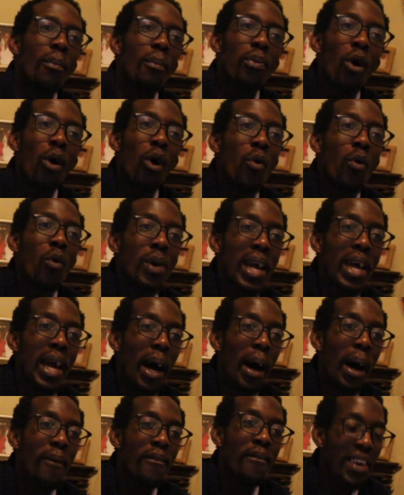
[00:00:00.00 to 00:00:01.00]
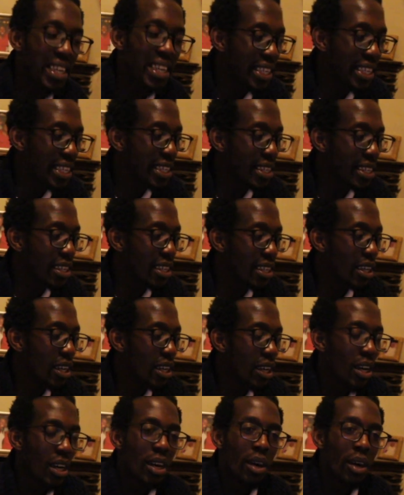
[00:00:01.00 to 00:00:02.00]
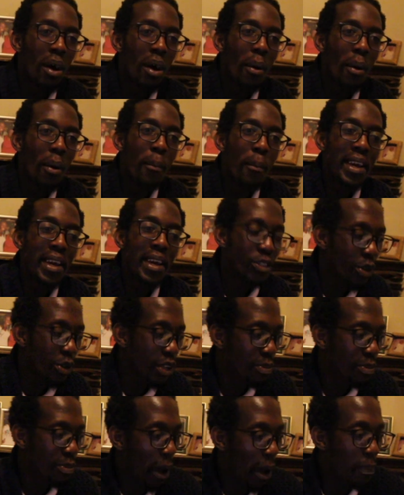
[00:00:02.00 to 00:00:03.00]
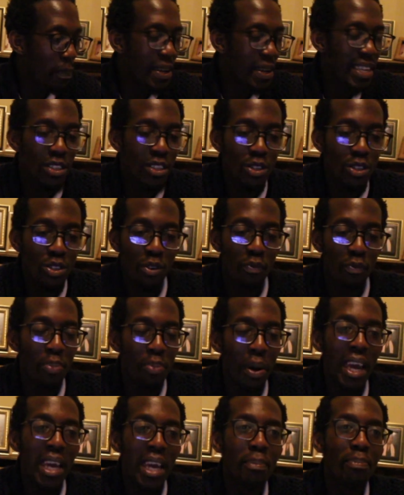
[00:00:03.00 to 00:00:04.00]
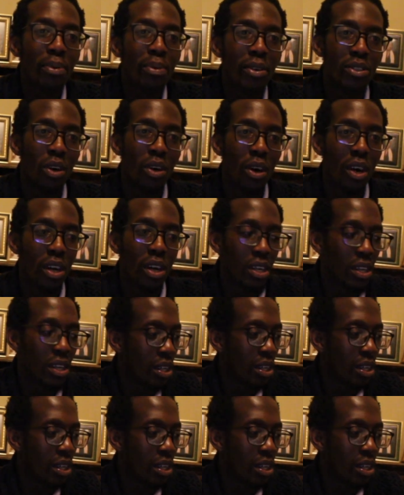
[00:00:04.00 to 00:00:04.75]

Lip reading: Bro, we are fucking matrixed by pieces of paper, dog.